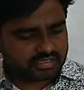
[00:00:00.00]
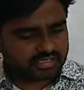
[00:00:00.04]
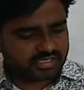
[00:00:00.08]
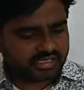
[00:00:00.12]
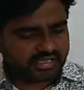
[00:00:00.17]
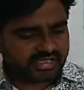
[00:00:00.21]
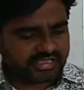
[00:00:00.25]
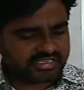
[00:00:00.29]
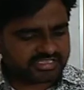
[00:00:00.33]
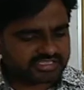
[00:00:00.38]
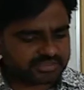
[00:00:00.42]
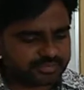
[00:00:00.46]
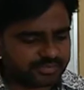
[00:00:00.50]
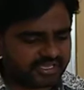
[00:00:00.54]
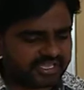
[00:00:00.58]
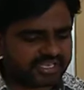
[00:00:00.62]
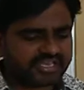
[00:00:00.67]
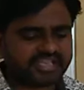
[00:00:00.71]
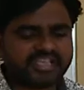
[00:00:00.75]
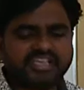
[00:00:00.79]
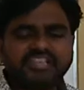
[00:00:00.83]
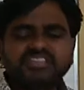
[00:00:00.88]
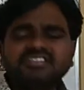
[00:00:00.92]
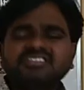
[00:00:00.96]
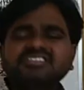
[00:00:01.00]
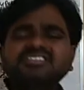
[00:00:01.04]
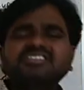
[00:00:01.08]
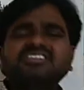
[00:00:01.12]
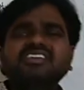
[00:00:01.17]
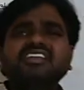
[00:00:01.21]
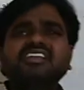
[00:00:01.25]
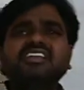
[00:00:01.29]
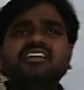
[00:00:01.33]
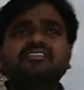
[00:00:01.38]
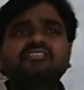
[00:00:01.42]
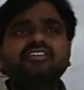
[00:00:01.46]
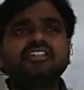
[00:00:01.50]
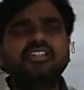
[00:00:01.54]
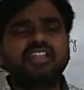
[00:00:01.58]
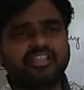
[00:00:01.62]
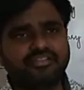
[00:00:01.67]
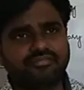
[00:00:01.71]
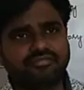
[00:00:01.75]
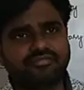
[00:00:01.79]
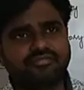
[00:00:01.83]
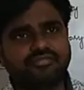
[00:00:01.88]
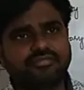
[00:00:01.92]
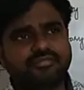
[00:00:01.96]
experience in our
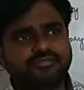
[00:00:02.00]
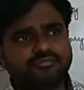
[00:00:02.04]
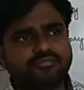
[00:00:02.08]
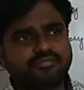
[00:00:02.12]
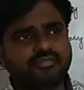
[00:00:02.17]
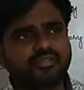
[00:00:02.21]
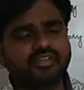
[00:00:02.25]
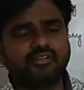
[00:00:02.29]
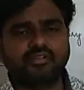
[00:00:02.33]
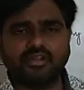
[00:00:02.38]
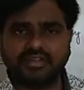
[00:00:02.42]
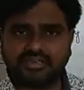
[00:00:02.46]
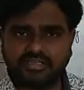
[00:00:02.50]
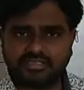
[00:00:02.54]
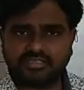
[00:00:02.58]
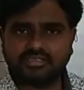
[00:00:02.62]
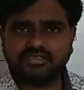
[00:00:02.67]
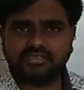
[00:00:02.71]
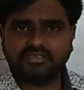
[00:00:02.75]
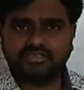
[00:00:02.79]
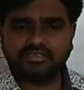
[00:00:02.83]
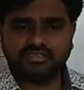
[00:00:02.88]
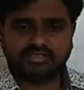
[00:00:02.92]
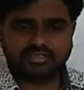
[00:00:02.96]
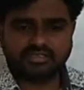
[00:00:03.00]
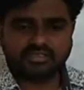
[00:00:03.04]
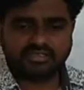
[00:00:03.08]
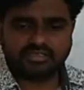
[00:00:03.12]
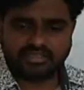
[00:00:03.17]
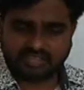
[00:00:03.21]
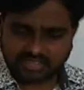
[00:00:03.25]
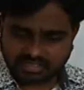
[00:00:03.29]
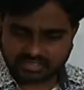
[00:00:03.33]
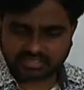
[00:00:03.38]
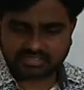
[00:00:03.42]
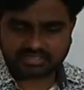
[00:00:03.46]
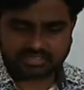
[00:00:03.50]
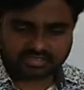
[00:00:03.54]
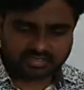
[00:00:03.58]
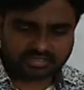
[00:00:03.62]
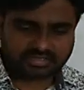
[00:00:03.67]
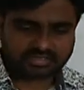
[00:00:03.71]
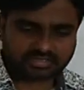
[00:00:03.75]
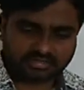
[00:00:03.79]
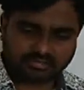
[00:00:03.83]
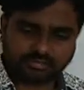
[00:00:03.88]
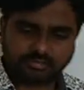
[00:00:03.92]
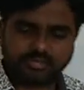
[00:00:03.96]
life, right? Yes,
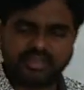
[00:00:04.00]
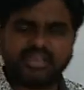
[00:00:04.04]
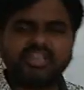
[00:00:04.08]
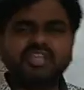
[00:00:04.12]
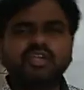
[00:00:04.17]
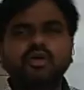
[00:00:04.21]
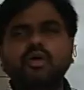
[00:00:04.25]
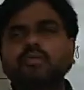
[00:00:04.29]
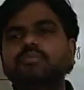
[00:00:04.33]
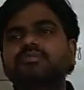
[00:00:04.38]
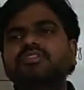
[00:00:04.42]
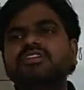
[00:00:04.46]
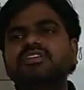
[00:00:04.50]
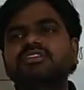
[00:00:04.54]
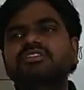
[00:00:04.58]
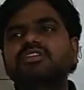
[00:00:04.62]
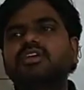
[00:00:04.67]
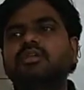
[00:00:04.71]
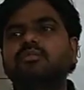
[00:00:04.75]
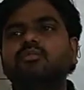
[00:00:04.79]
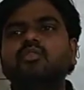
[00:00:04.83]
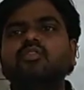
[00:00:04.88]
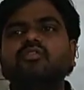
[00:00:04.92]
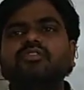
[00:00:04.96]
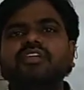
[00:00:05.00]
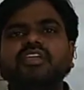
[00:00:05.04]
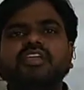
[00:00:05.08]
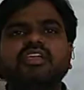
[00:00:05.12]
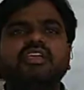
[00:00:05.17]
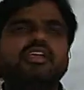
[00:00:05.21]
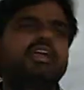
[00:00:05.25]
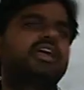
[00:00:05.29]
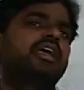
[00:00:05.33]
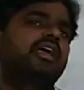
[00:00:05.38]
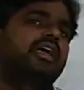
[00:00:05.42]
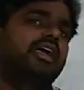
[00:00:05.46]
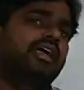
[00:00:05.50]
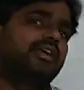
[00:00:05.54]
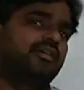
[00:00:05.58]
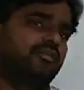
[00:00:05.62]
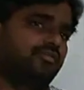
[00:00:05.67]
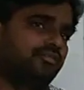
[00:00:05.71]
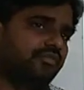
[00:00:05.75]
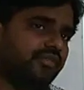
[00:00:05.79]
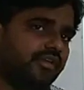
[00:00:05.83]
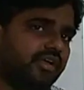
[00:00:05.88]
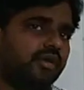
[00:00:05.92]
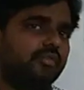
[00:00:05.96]
many objects are moving
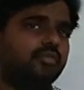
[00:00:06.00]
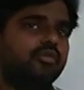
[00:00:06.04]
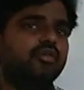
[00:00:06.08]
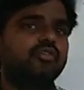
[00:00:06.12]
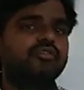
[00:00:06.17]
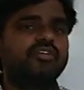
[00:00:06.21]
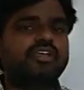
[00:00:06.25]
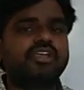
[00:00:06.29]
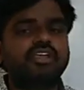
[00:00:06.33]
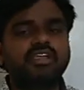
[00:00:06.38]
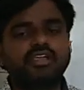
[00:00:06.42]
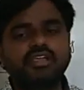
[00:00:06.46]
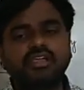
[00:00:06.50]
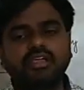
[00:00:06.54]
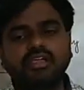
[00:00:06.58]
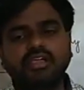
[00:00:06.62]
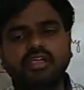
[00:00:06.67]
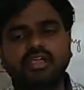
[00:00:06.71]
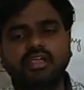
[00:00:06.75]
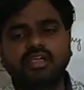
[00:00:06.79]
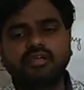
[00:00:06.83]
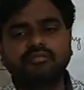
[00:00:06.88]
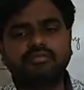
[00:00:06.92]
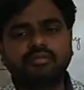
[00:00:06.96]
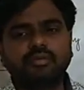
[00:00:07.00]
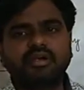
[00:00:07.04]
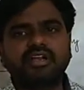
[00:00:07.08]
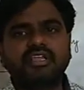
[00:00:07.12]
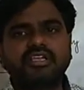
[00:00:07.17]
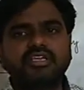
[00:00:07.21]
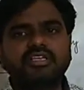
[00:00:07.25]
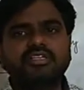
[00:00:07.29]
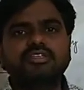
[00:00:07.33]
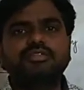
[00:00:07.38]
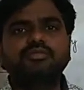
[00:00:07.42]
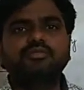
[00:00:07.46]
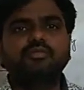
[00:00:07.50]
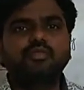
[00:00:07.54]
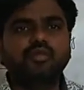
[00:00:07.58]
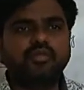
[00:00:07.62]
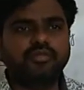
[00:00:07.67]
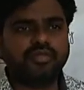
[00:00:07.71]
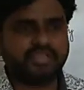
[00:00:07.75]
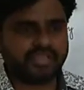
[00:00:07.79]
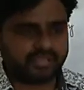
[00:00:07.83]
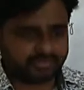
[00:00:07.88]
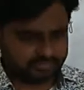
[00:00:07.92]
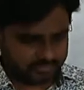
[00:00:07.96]
and we are moving, everybody is
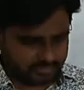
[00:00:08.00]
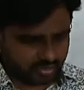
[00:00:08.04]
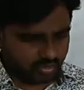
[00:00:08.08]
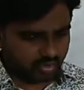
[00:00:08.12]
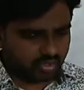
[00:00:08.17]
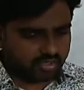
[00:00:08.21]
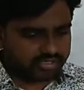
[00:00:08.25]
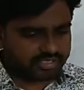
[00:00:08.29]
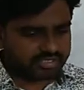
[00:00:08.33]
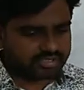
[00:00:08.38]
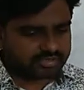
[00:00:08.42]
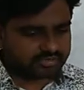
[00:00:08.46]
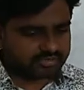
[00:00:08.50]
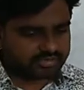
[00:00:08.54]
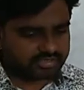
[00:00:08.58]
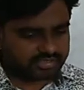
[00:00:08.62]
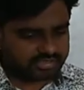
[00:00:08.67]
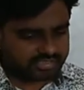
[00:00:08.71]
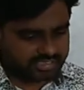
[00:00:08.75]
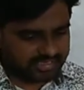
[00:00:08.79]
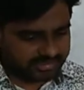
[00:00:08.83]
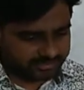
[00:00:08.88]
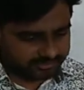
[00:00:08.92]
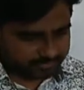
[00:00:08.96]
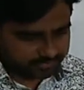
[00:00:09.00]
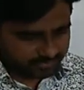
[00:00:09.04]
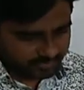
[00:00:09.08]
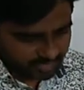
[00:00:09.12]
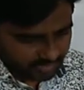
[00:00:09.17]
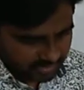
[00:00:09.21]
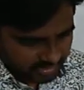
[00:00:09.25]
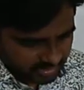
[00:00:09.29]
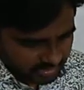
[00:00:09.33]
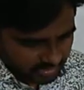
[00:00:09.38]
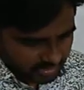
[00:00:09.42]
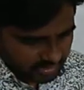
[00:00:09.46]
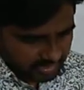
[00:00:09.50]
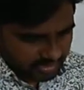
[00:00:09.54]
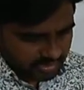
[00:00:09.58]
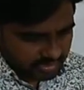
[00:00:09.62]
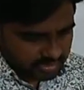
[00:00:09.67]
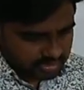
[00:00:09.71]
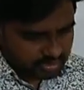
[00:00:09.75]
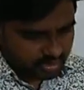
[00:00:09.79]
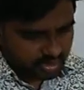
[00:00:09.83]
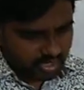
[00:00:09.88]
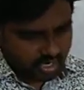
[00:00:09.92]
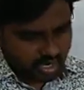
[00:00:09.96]
moving according to the time.
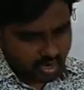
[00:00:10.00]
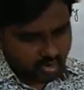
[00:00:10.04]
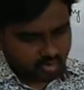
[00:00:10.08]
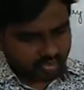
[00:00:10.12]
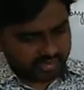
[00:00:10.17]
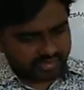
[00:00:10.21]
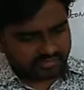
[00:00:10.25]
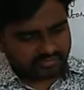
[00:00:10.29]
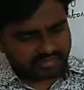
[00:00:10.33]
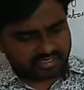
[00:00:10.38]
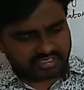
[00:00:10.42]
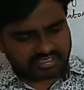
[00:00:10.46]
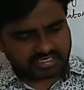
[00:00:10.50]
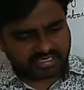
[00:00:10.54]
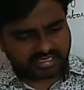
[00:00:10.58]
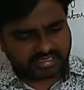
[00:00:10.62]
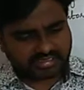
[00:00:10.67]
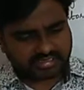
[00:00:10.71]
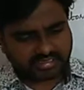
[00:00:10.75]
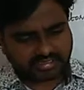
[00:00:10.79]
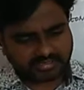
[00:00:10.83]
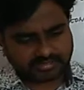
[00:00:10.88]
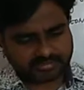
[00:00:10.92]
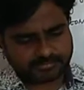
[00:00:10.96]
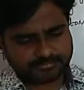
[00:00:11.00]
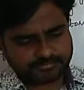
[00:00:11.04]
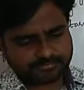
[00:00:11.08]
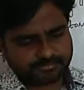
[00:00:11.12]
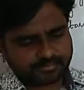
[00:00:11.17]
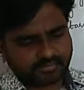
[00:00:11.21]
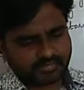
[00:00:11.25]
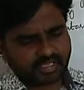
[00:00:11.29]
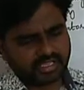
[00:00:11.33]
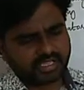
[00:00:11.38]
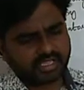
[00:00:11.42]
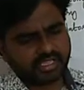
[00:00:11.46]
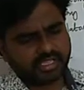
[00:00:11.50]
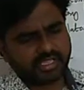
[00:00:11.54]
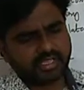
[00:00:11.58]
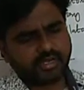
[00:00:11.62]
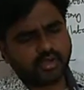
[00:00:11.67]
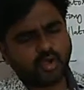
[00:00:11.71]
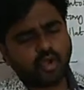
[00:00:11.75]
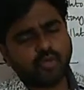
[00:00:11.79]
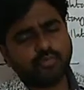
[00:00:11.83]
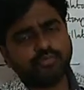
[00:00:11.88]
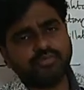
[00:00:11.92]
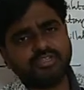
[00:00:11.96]
So how can we say that an
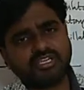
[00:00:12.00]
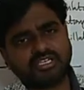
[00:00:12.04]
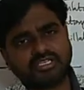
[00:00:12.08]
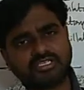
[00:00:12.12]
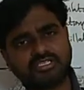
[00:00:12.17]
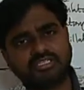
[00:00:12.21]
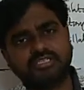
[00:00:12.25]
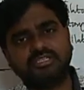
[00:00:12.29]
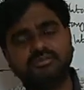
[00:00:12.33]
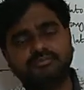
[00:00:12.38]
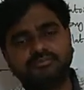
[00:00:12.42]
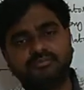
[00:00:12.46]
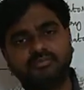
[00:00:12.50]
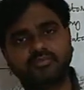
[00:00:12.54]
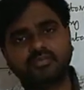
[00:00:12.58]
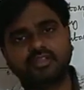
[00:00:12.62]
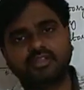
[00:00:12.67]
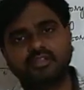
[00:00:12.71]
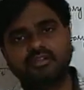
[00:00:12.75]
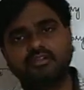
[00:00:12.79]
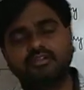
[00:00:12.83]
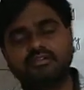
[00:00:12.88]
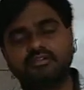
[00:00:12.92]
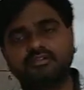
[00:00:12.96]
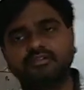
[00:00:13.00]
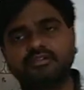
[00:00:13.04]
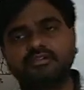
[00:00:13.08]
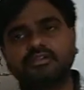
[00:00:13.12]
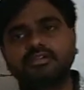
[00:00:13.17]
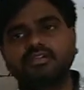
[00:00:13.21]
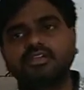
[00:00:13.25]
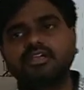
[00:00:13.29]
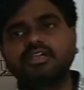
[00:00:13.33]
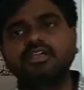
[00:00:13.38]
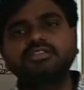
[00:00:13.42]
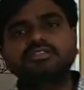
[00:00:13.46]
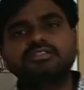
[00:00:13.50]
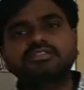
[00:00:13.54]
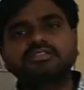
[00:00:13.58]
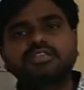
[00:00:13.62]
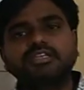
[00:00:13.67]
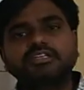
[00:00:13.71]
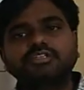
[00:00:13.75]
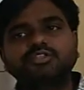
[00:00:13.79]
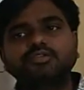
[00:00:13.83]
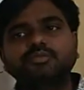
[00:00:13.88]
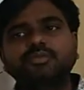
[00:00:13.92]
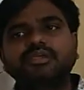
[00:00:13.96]
object is
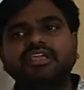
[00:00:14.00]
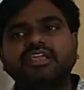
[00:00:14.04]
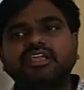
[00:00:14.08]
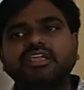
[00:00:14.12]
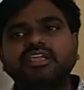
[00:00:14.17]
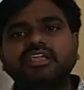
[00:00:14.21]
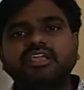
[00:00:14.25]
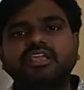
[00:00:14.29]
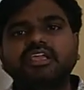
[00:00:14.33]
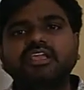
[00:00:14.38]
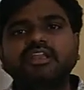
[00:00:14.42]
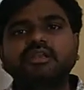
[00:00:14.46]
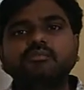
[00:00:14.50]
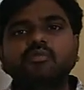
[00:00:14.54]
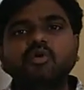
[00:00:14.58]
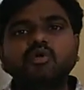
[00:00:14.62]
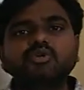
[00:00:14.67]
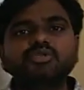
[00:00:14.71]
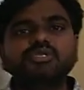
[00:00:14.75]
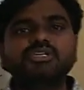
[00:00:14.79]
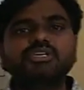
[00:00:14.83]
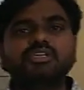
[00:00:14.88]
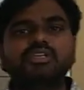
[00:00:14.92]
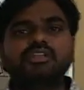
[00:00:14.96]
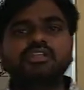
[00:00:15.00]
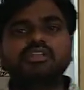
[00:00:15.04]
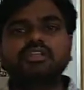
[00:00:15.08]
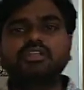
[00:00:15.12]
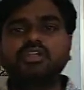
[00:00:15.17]
said to be in motion